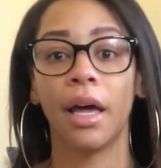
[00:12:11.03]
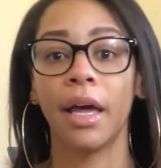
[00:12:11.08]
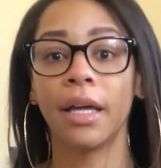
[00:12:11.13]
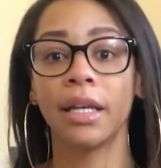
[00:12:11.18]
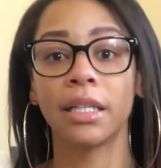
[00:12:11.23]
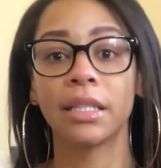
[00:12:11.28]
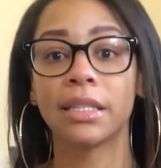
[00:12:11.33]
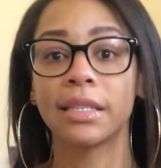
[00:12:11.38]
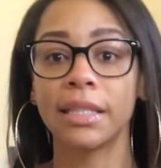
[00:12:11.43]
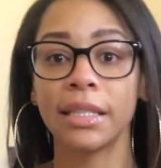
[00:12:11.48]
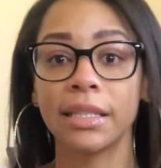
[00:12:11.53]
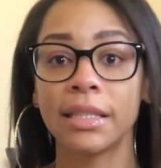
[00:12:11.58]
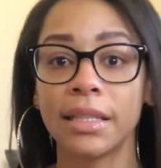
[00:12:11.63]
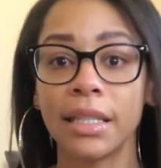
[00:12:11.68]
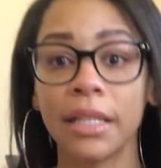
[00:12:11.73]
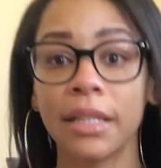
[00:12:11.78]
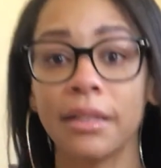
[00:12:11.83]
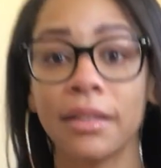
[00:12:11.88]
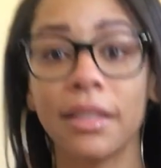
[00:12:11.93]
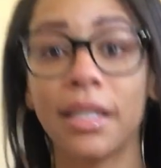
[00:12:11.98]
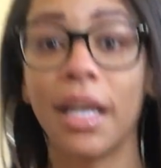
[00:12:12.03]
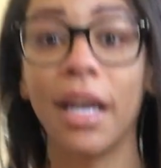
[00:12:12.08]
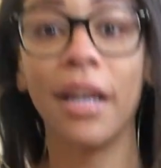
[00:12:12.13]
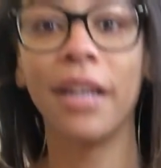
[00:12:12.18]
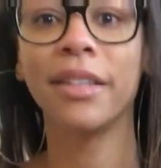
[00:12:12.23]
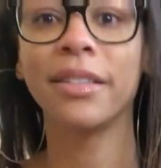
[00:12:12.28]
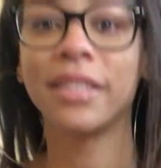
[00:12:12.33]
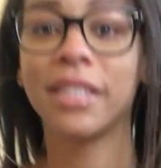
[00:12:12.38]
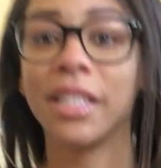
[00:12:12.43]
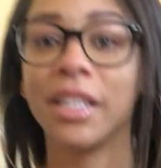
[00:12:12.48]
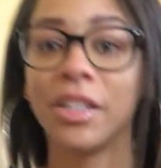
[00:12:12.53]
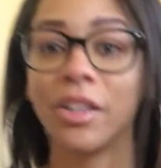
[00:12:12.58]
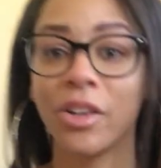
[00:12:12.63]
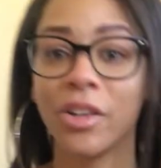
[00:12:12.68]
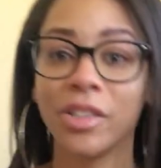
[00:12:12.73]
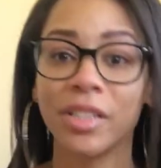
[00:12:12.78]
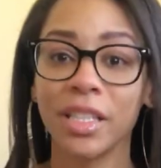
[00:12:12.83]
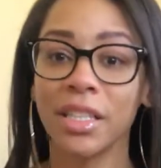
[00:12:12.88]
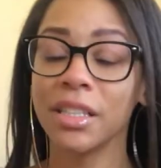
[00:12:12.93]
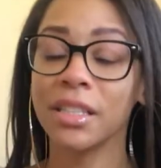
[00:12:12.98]
an assistant to the
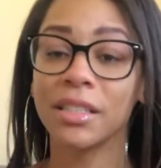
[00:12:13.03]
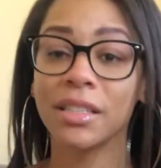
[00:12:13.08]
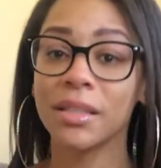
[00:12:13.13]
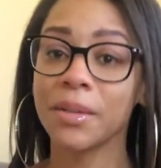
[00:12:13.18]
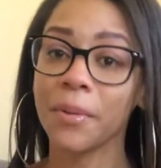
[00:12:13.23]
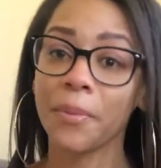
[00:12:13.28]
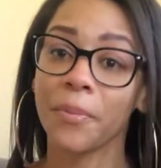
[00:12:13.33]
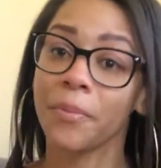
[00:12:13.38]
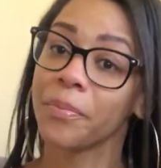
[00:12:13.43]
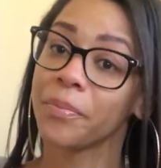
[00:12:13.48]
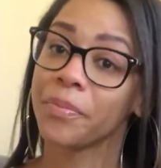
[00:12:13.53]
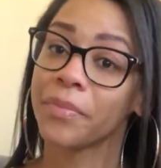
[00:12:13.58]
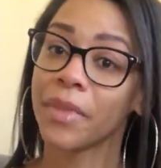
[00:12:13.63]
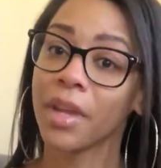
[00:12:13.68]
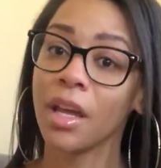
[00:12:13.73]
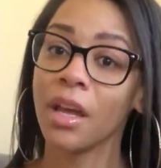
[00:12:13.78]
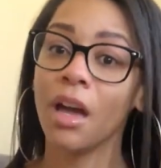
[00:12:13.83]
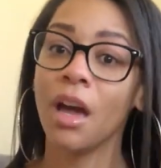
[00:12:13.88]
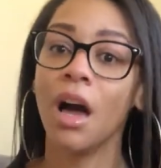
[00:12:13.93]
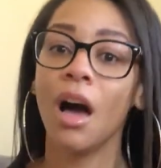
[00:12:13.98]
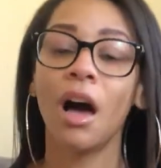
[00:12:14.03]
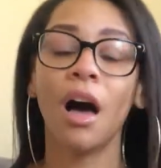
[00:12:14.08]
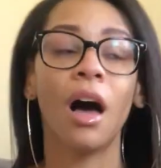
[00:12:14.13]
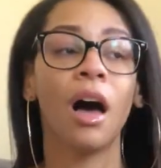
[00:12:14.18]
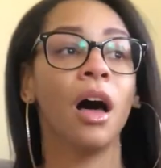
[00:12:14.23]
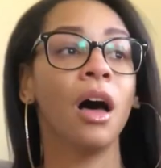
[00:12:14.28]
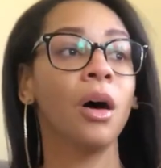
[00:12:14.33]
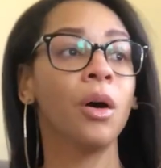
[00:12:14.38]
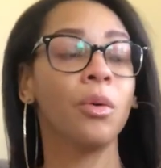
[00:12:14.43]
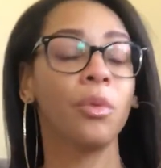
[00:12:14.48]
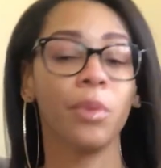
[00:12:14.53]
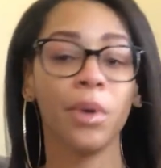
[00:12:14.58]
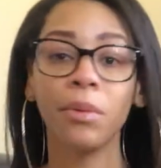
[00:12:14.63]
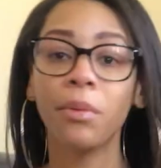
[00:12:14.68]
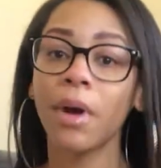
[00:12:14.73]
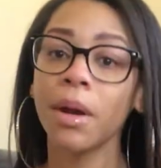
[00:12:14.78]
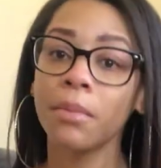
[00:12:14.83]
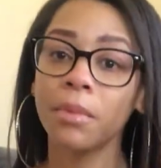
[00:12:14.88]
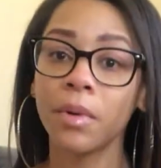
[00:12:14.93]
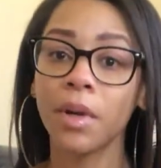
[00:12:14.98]
nurses, we
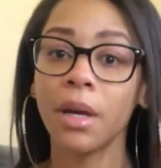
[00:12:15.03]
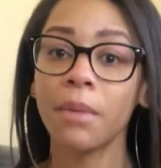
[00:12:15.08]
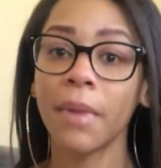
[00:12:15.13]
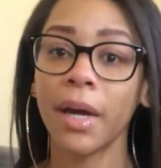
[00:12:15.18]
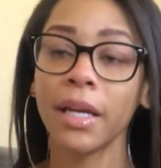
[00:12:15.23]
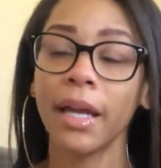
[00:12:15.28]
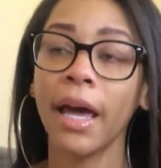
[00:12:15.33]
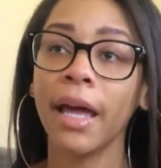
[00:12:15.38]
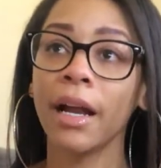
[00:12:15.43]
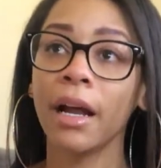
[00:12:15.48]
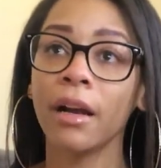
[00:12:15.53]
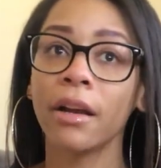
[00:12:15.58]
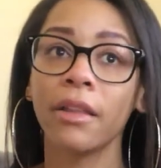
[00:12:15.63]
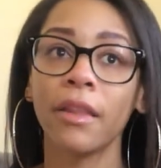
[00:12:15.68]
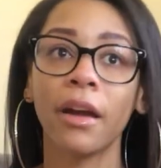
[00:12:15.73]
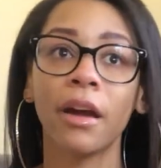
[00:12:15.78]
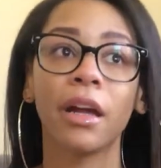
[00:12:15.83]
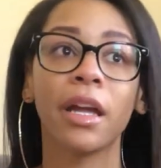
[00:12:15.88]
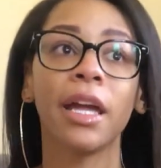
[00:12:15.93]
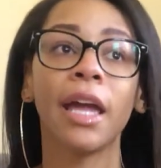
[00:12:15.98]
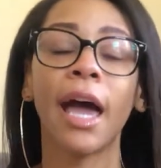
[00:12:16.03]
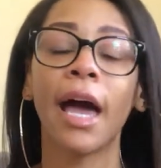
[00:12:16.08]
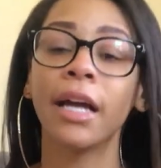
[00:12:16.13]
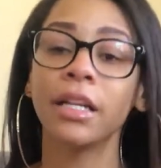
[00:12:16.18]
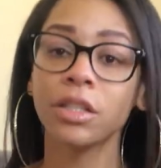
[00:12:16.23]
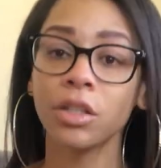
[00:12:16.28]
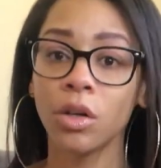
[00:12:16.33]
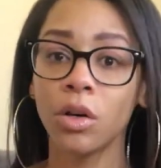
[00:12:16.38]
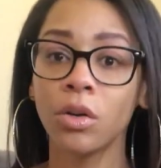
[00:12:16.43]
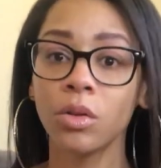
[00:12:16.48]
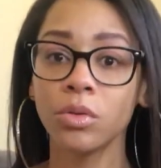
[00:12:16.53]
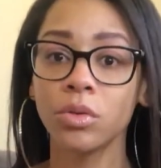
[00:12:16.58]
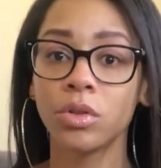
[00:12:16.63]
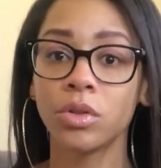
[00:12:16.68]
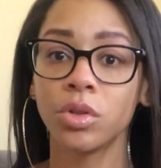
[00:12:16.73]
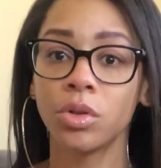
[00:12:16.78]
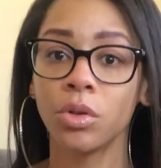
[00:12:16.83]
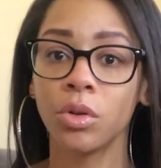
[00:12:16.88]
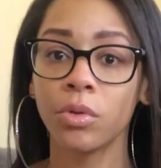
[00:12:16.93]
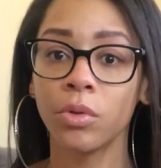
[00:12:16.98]
were able to get my dad out of there. He had to go
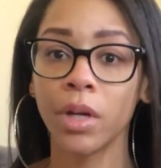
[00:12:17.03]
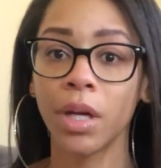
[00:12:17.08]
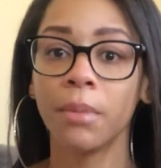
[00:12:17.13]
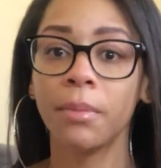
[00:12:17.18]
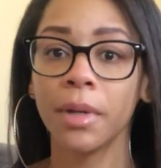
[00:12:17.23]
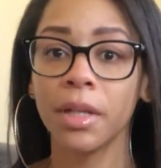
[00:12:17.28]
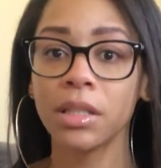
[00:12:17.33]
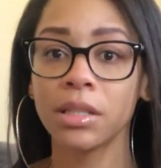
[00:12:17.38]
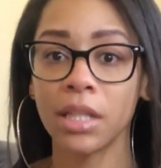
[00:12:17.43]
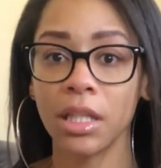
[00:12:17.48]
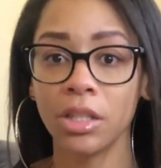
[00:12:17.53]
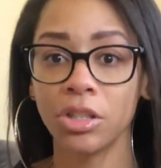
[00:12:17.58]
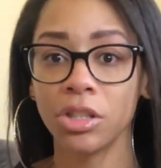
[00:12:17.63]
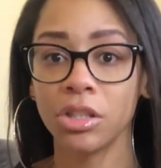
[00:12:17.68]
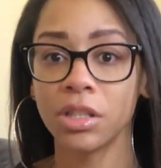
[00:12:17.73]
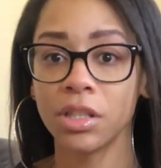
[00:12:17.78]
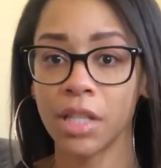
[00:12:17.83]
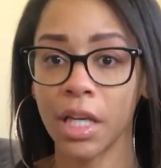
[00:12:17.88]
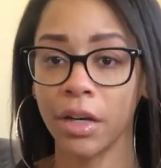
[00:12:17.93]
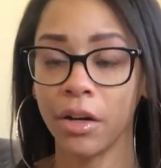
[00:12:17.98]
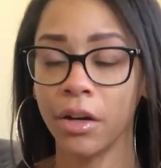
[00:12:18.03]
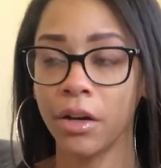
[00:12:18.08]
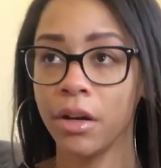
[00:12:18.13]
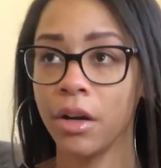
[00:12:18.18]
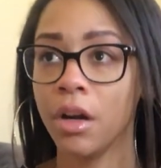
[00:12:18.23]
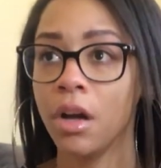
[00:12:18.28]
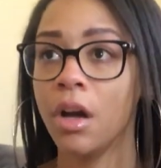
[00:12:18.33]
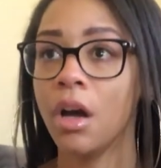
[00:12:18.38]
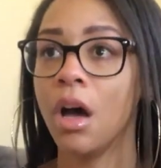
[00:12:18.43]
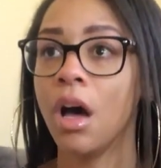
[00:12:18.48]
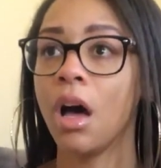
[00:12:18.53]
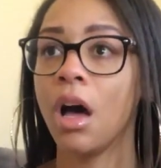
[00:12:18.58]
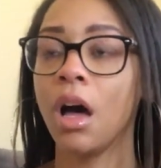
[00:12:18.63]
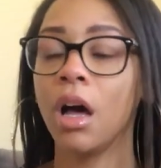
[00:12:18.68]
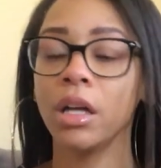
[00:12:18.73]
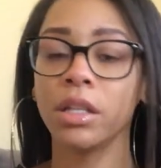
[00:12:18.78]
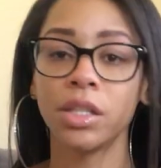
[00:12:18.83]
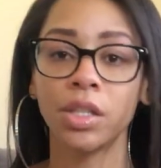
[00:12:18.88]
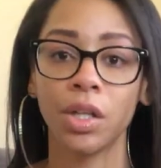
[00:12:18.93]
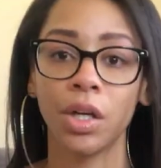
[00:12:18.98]
to a rehabilitation center
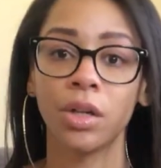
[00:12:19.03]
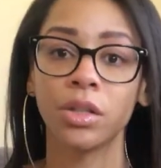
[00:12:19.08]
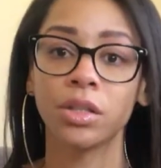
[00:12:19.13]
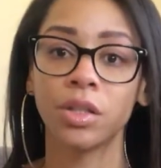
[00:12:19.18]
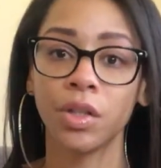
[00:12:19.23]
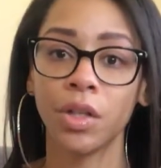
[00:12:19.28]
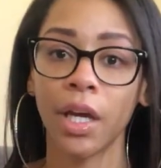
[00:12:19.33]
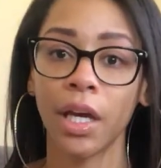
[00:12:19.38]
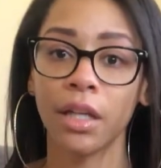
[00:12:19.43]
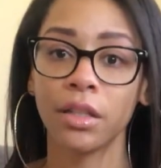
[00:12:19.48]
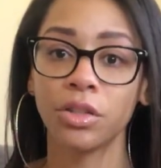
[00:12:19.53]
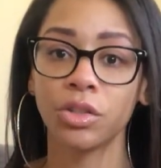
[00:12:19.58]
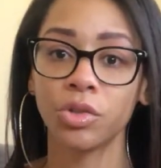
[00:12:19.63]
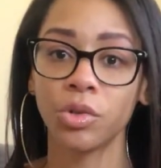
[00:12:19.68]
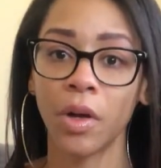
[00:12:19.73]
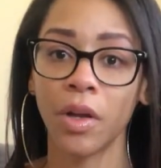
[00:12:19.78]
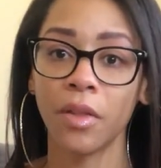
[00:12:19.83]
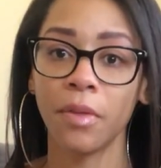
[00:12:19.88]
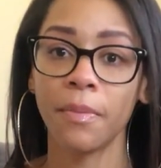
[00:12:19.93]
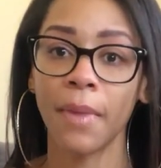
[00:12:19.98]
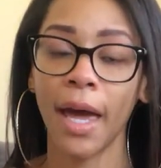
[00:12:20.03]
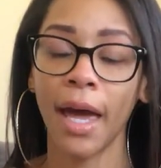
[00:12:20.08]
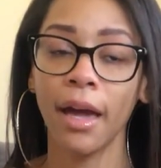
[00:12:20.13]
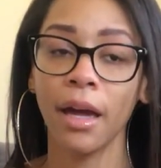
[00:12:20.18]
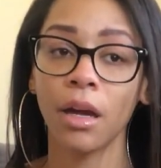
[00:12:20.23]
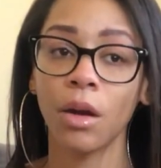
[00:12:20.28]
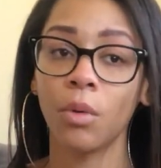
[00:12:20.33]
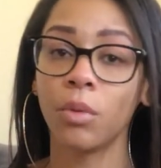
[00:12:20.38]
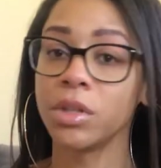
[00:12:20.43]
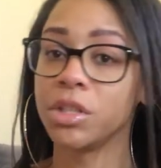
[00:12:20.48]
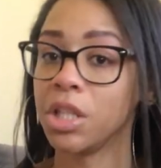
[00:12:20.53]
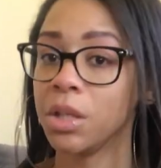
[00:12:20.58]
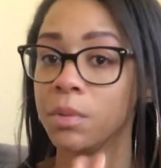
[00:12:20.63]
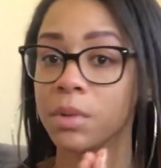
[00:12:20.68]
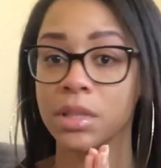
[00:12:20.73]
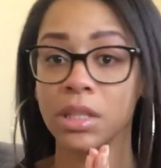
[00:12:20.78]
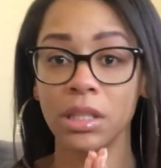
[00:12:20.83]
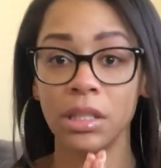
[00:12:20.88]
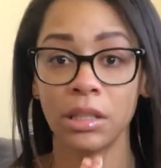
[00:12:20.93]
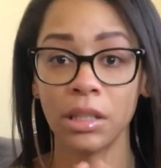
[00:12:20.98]
to get his strength back, which he
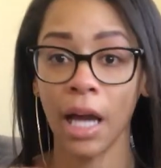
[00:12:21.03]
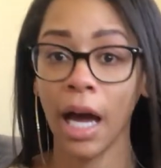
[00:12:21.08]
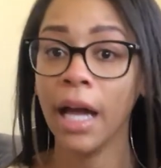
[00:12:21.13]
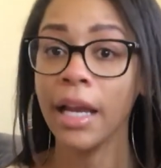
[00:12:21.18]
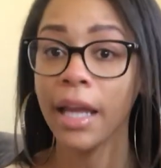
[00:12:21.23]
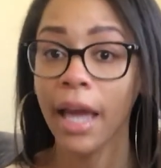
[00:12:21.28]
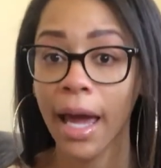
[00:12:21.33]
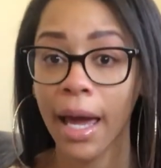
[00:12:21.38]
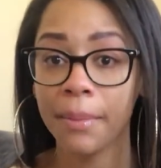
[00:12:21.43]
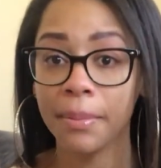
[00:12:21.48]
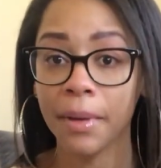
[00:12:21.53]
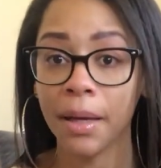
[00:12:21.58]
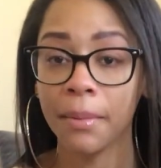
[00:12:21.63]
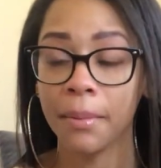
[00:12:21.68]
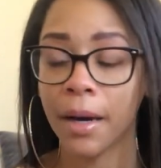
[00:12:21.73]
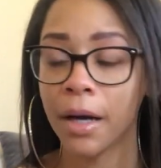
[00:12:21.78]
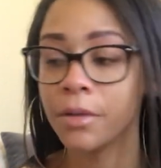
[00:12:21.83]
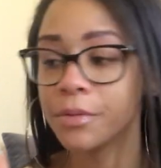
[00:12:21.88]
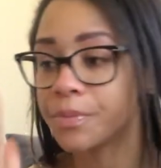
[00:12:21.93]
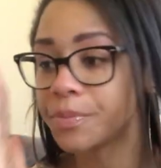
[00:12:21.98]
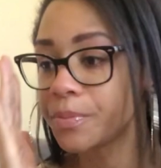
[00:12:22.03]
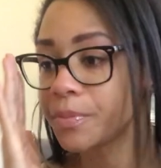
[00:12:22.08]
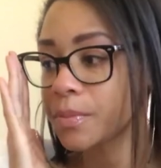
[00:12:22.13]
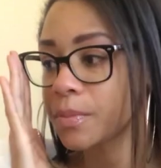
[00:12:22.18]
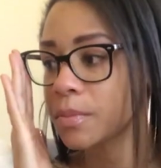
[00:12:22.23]
was not happy about.